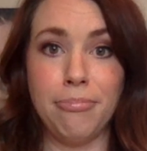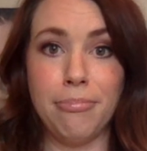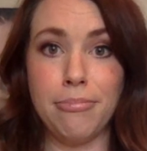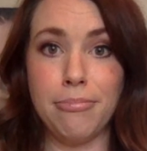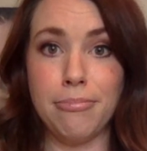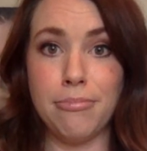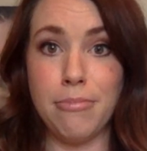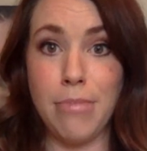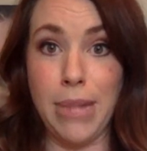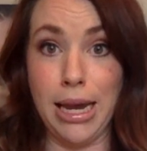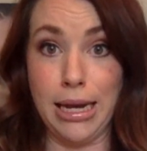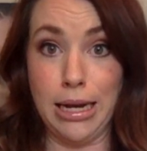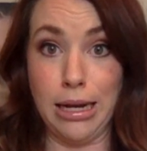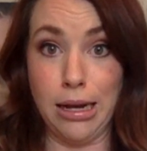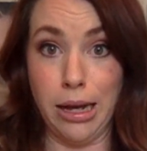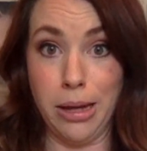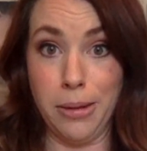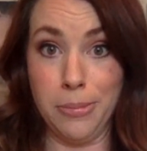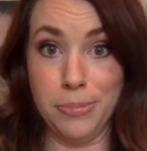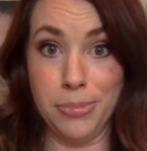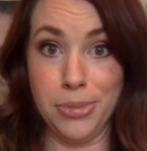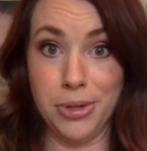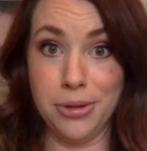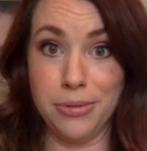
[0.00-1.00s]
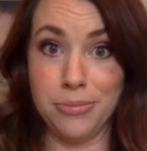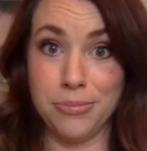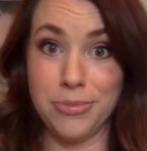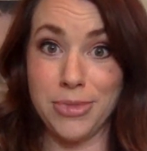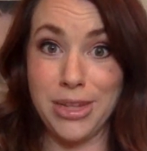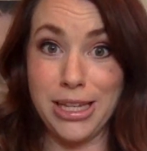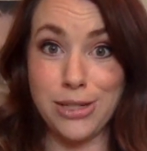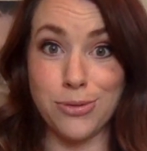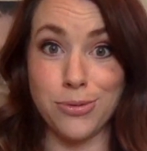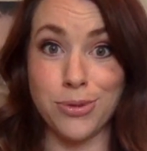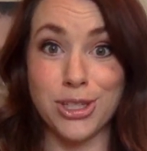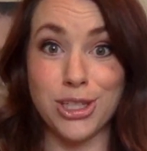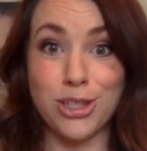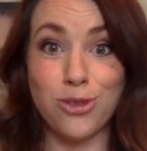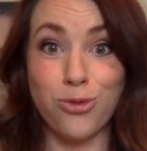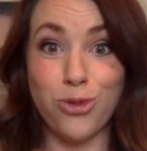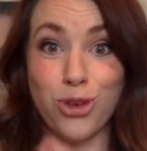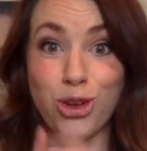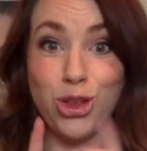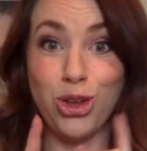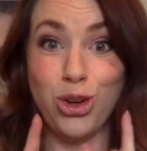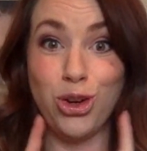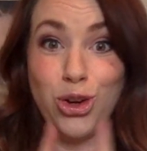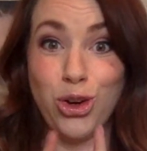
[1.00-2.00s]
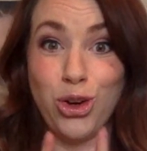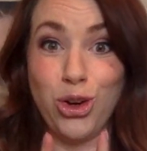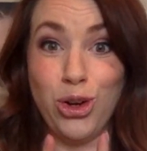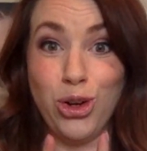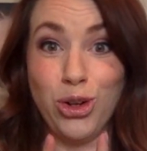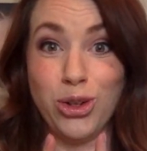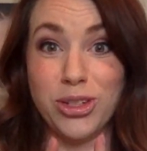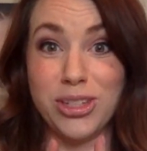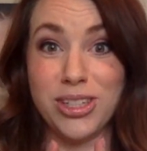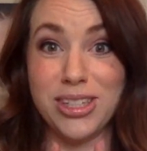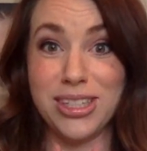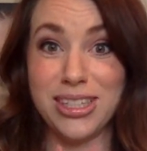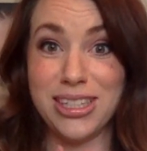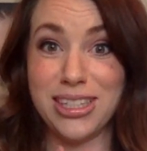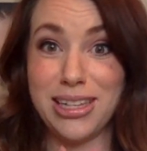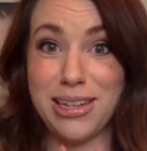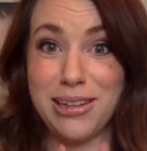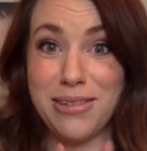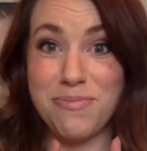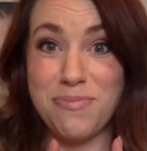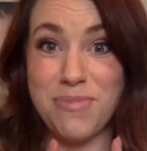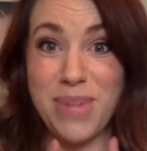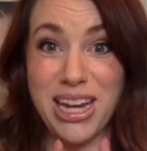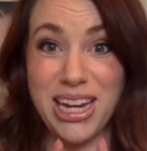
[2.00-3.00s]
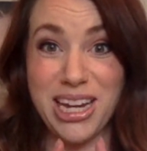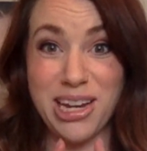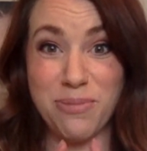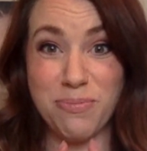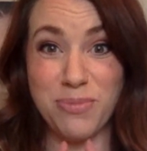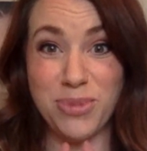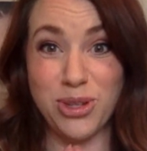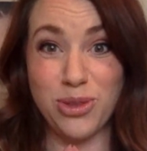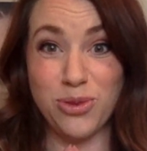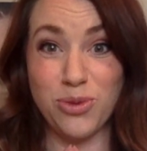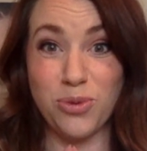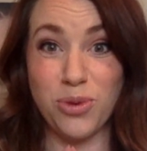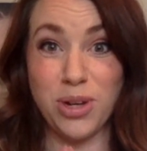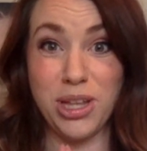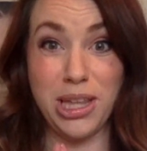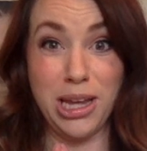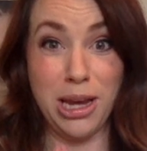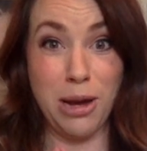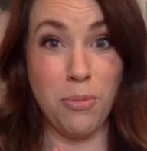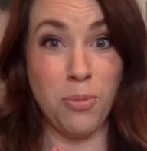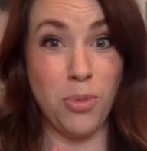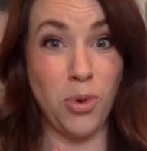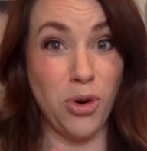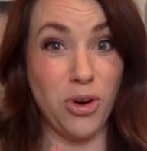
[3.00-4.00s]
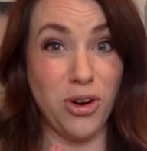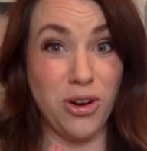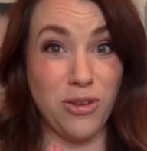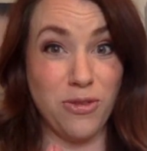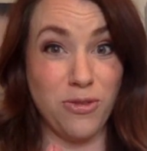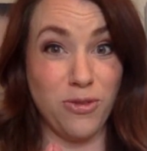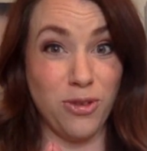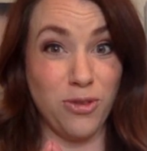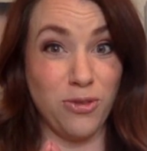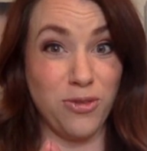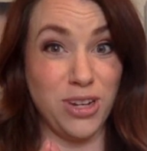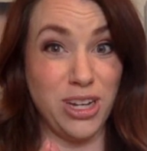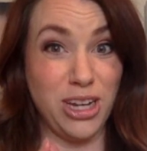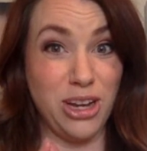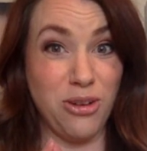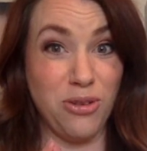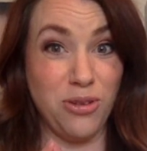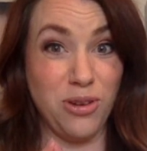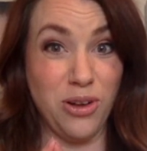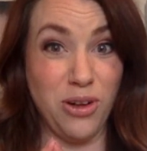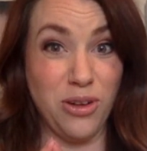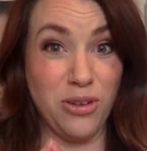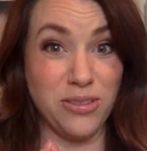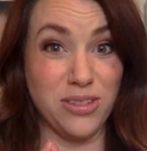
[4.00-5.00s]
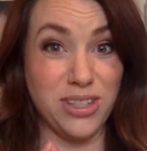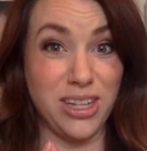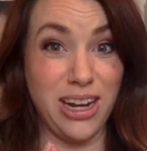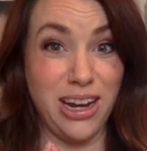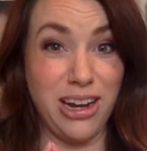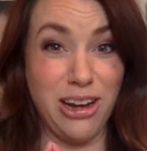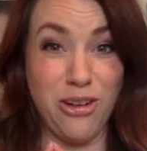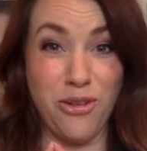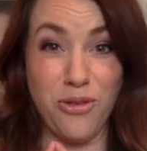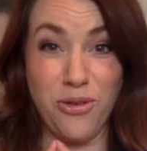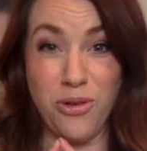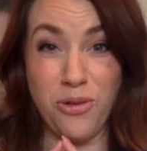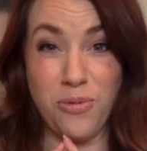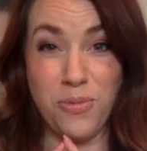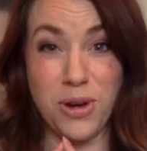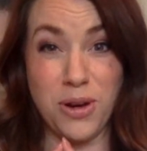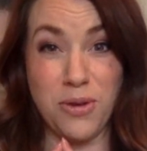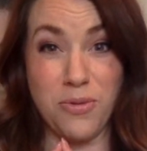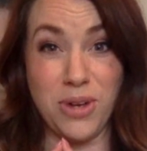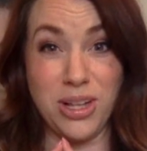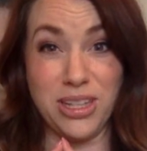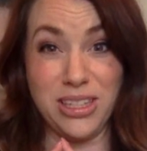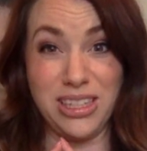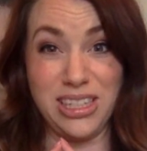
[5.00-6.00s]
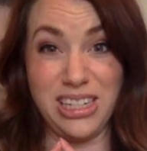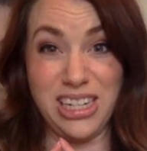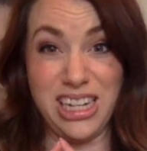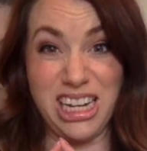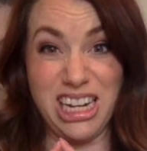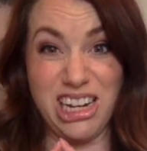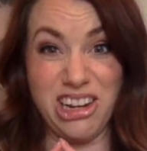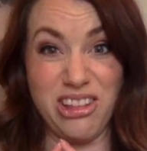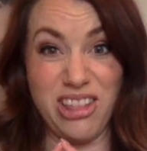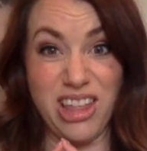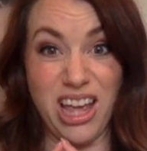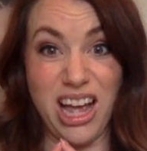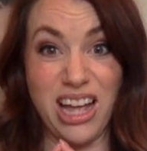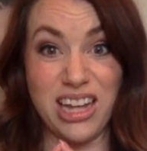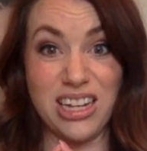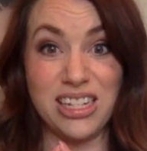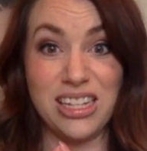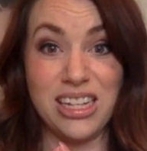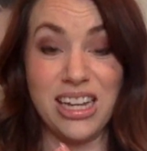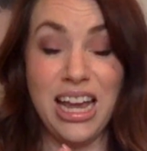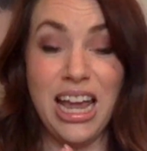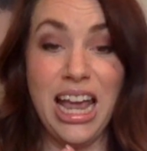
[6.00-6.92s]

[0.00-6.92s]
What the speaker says: Makeup. This one's for the girls. Makeup is really important for video calls, and I know nobody wants to hear that.